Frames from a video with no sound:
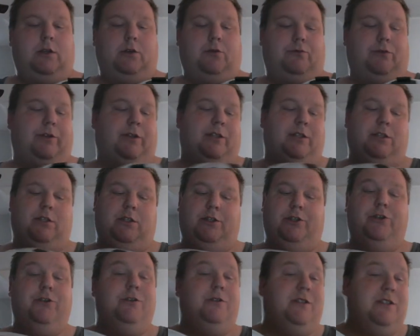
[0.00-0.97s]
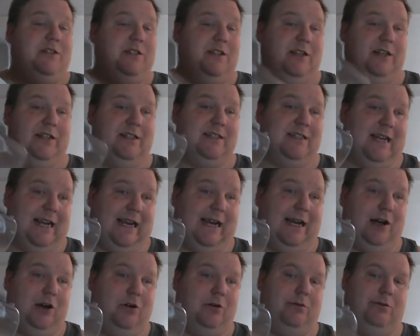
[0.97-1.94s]
With as loose as it is
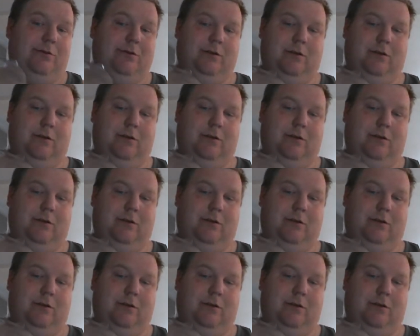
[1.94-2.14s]
now,